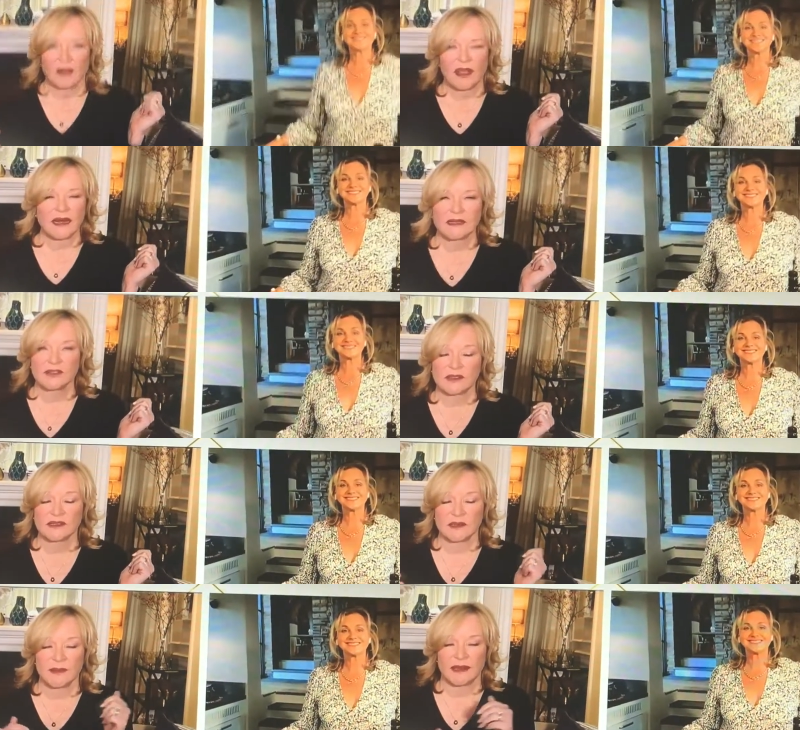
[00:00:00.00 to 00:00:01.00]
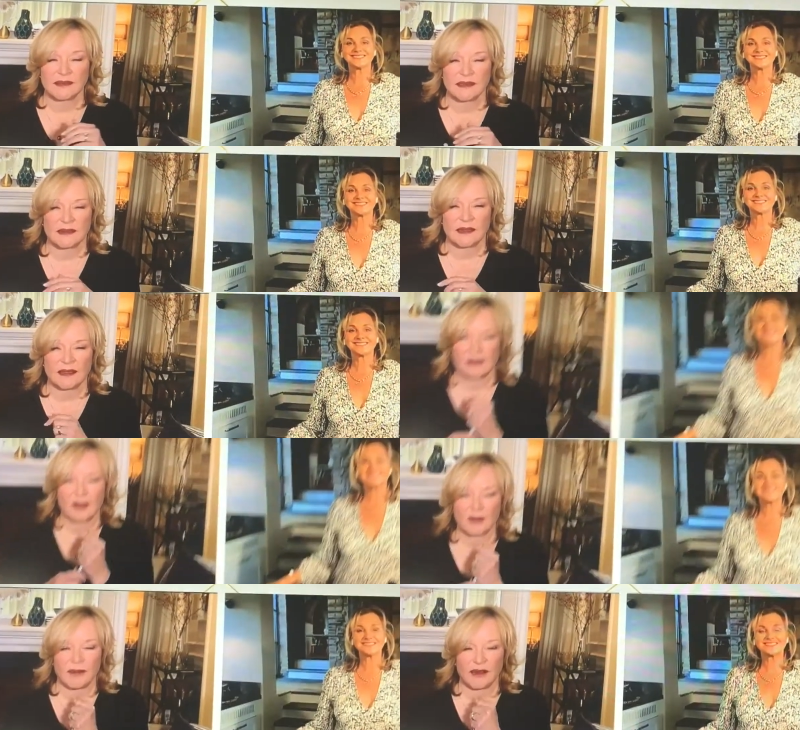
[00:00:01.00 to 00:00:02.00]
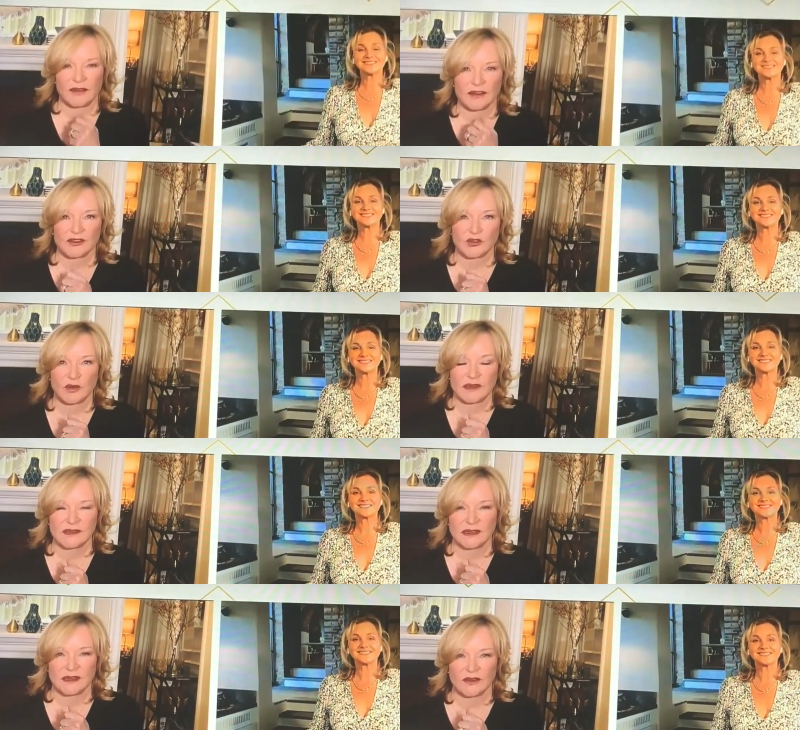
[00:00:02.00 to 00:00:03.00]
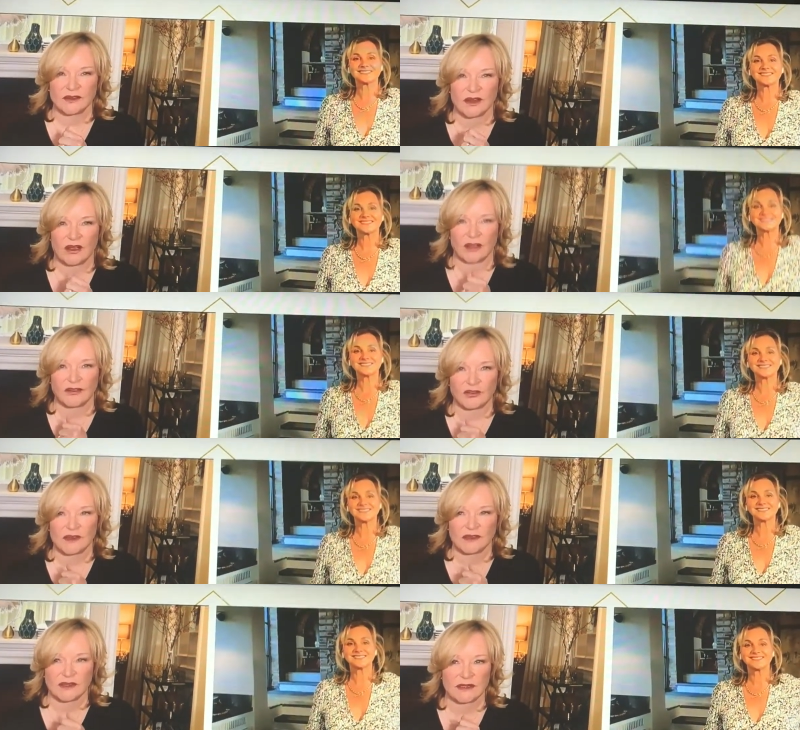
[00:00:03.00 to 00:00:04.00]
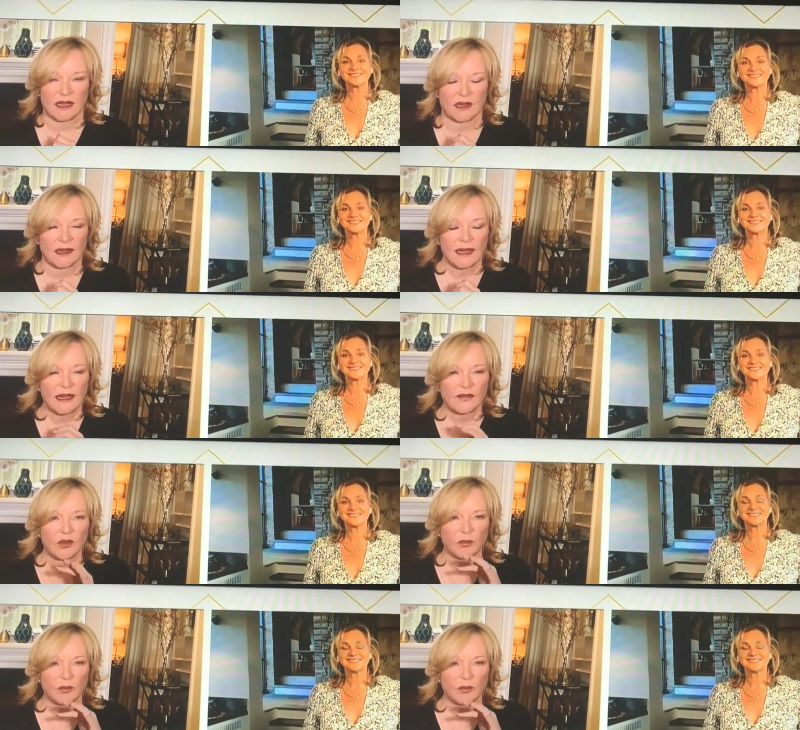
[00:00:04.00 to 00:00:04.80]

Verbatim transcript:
Speaker 1: that is just an amazing thing. Think about the stories that those olive trees could tell. So